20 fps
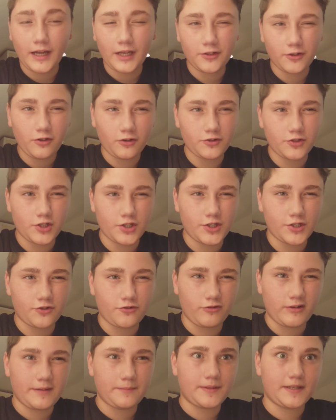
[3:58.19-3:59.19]
Not just a
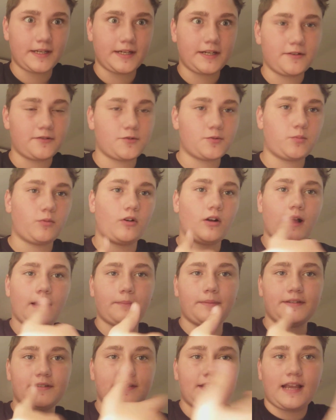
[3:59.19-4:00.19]
dream sequence, what
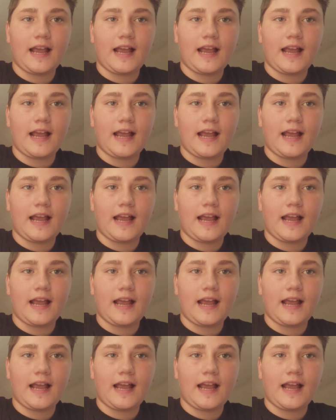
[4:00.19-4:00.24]
happens